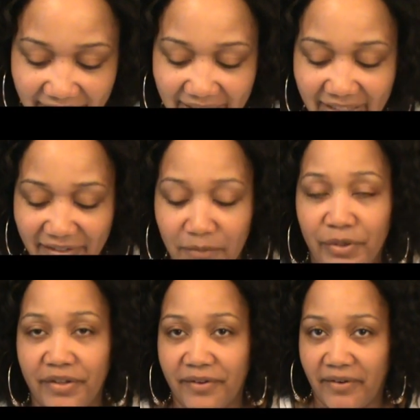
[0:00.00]
I love
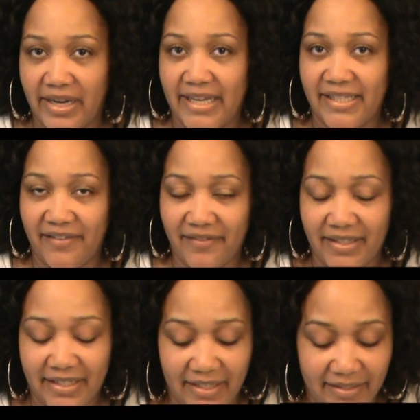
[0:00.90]
where their
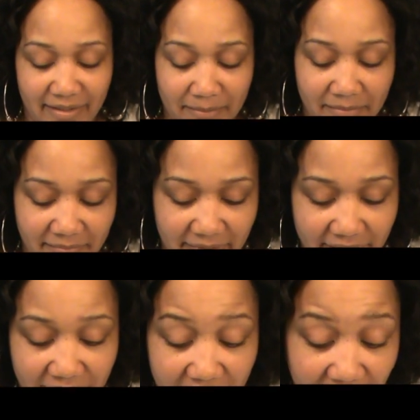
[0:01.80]
creativity takes them. It's
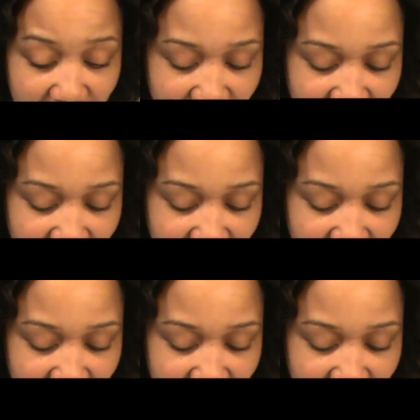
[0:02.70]
funny.